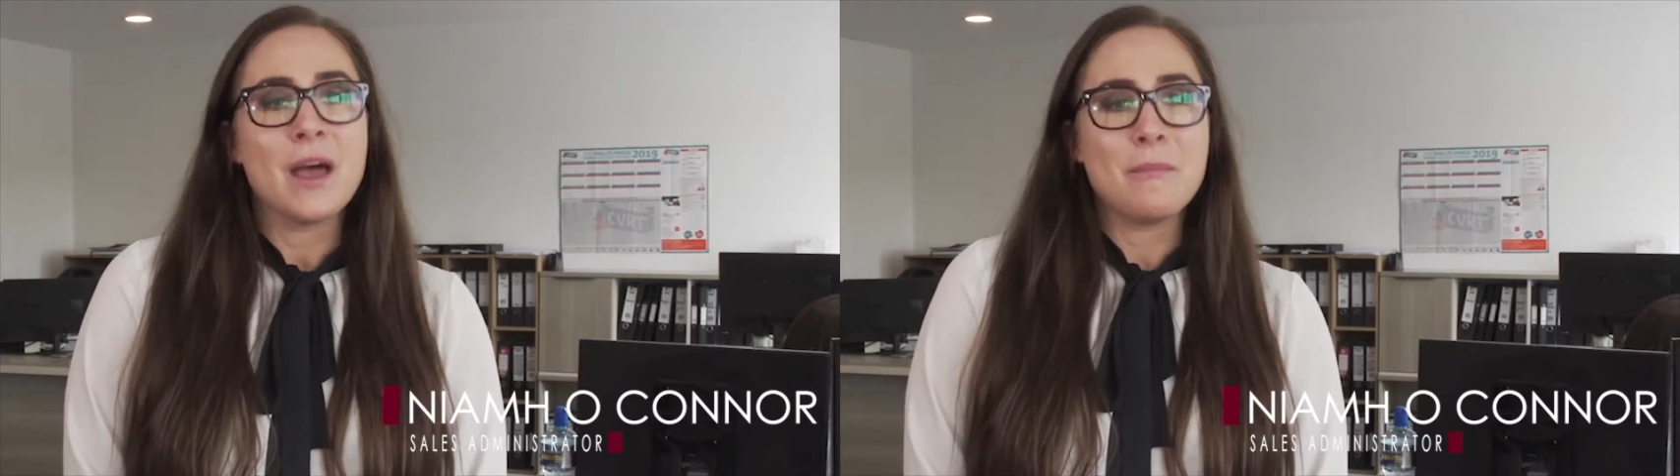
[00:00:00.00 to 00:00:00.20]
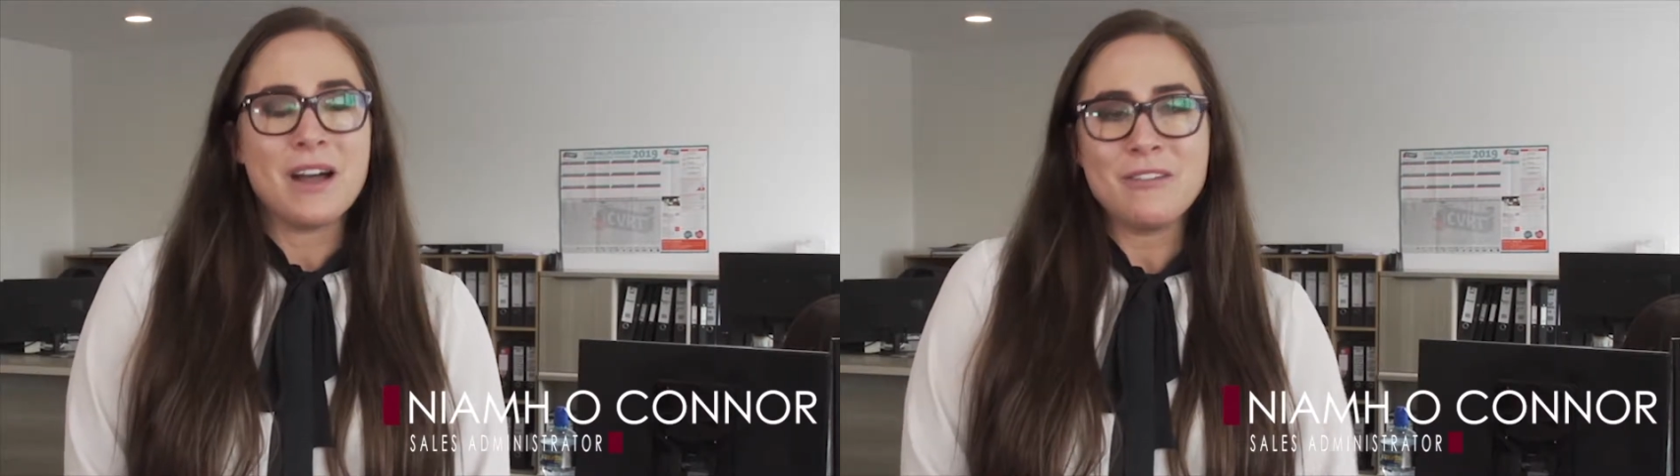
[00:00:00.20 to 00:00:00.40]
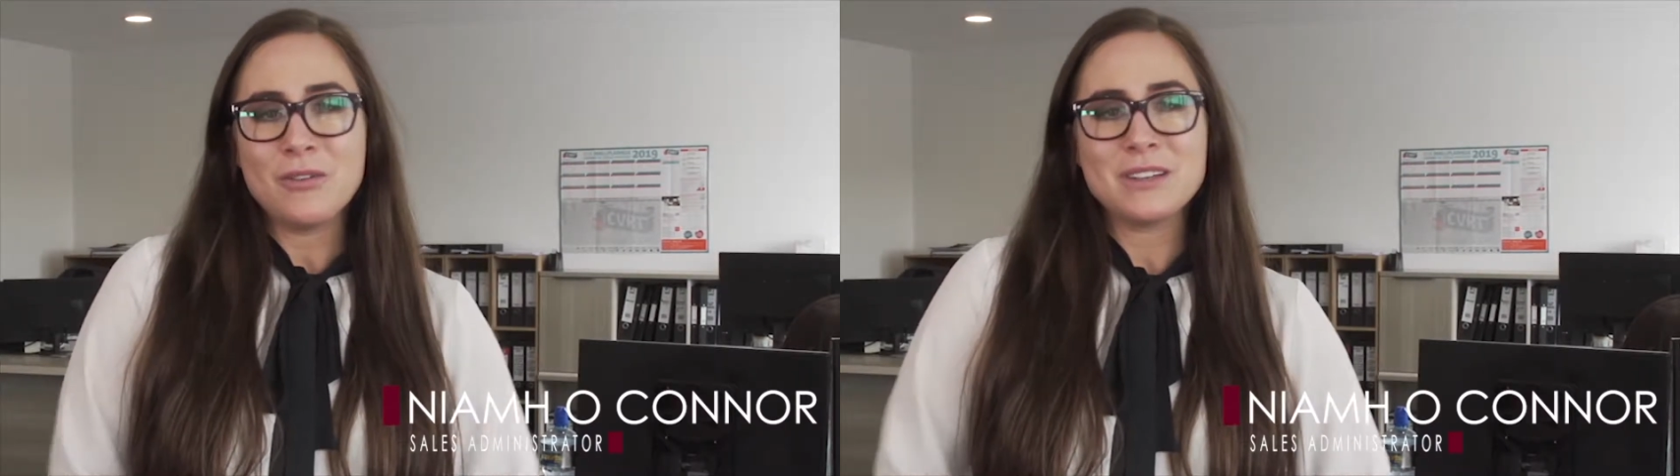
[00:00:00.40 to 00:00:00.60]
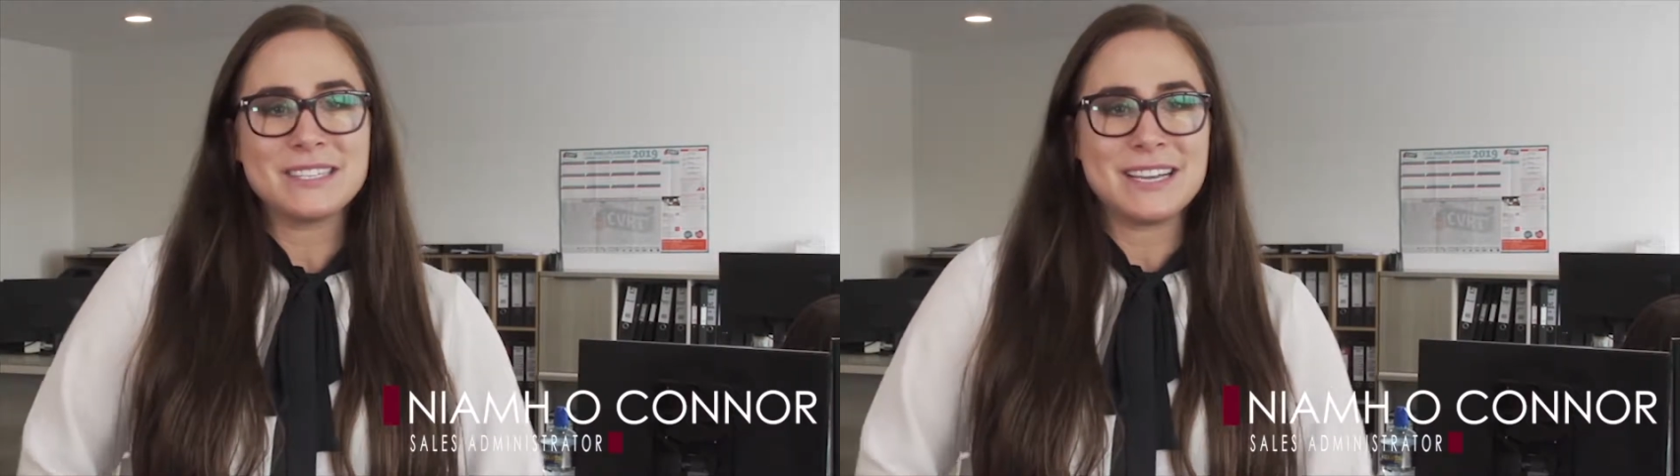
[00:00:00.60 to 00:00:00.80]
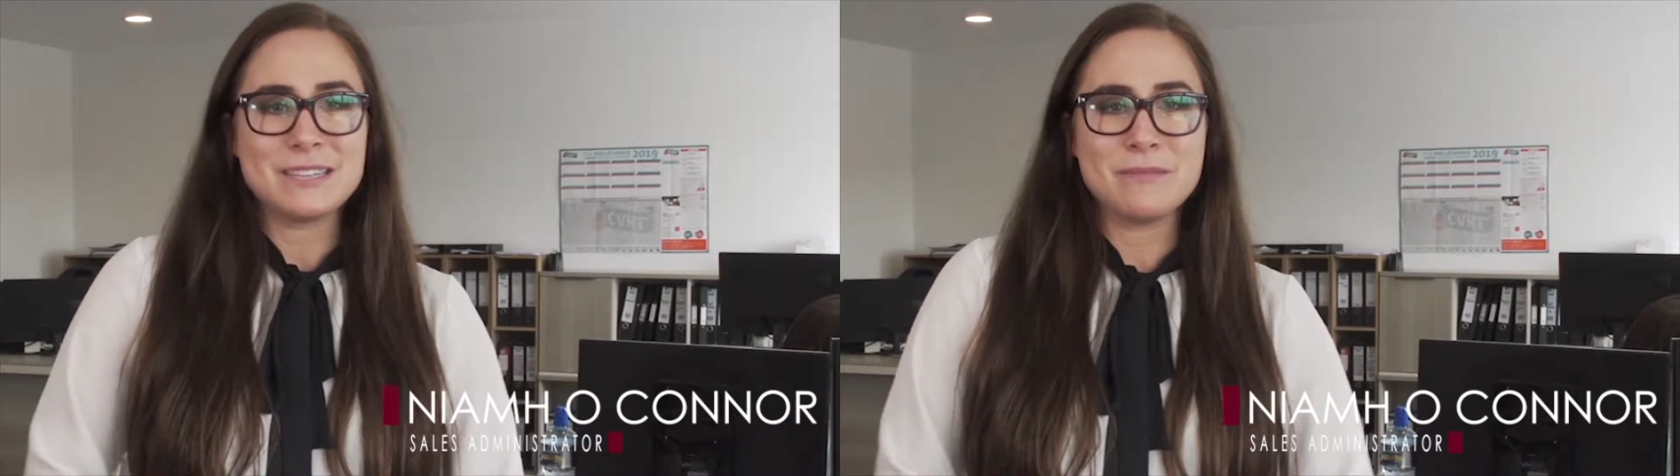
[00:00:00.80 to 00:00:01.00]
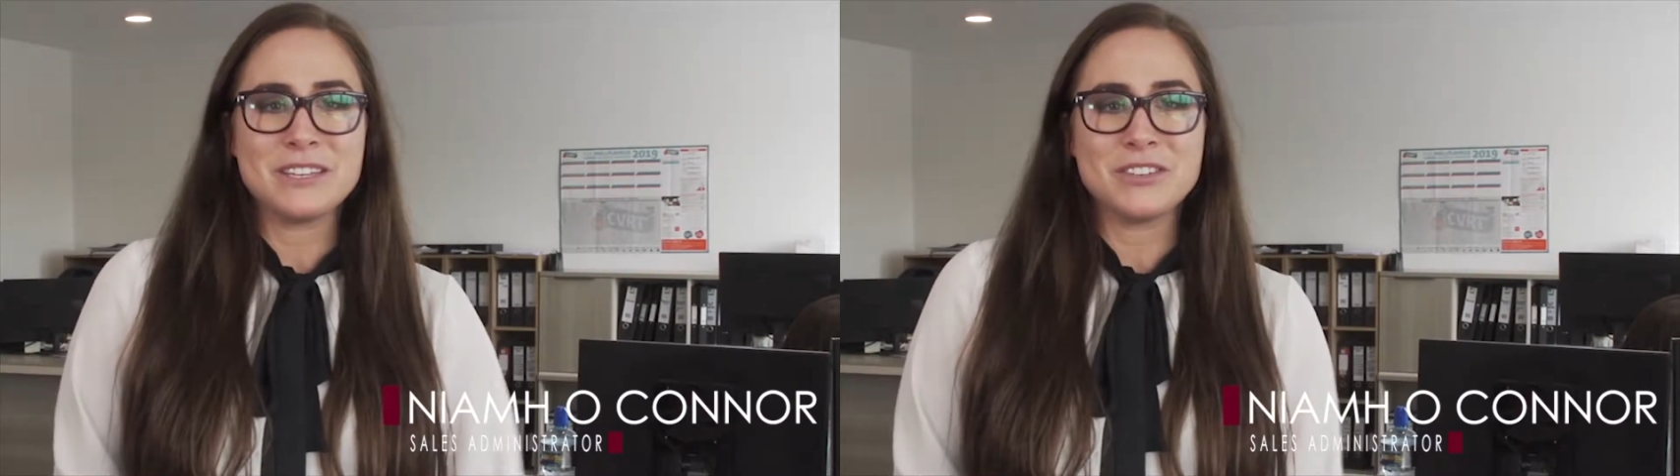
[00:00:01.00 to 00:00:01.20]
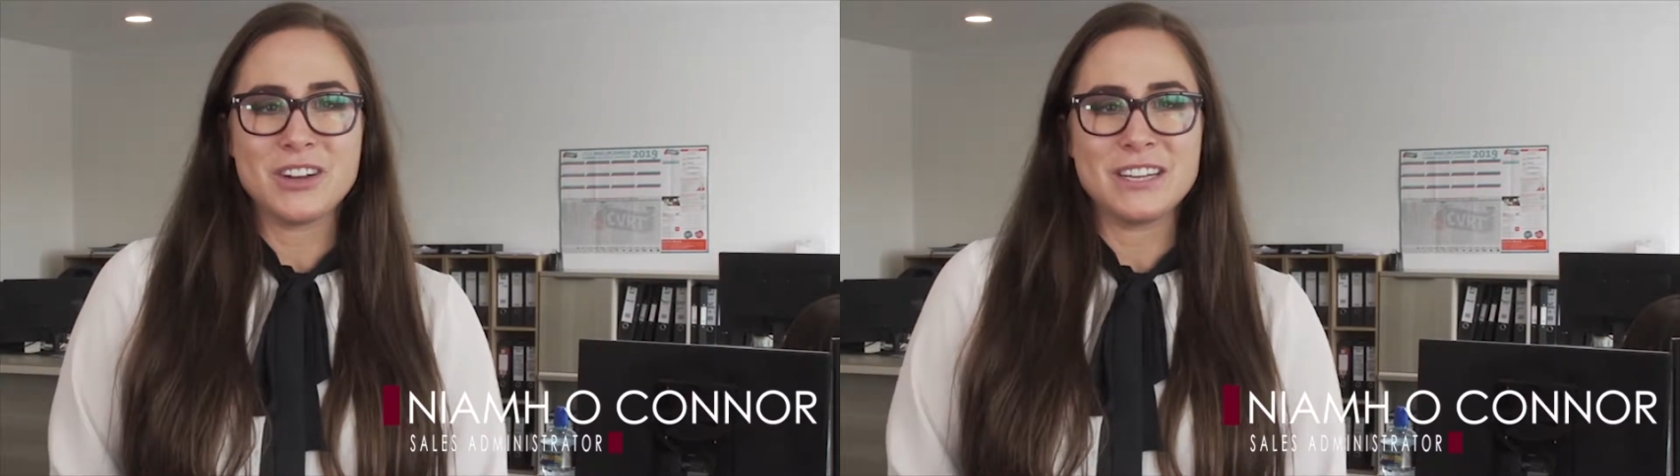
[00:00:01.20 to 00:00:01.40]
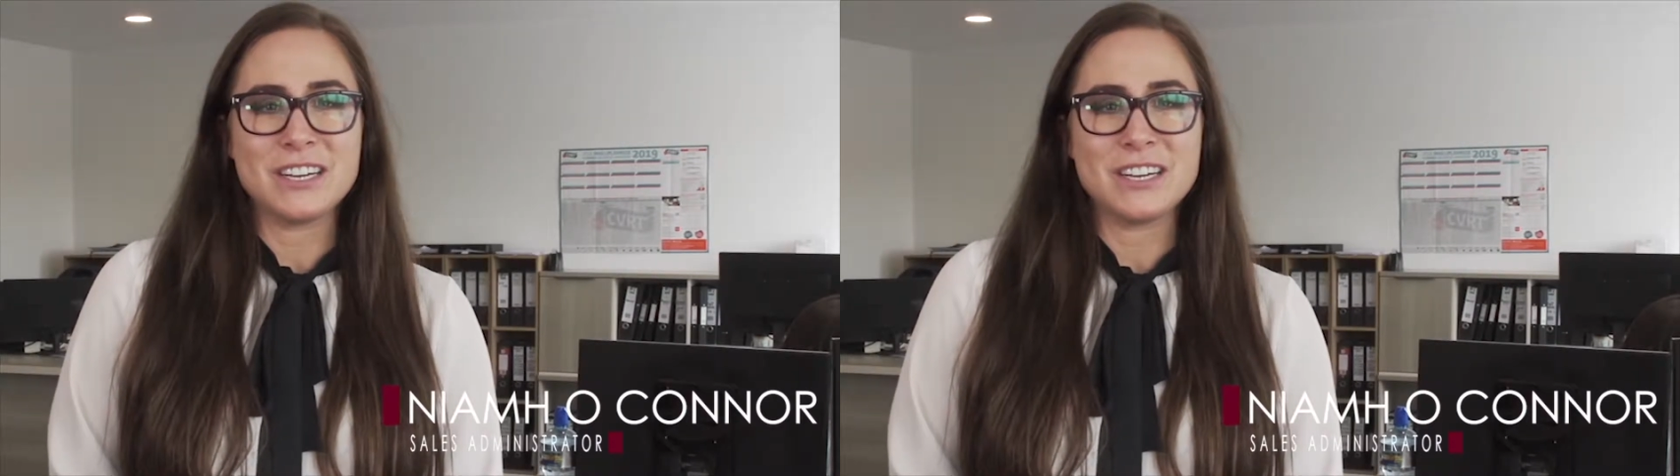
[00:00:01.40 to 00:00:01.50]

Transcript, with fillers: My role as sales administrator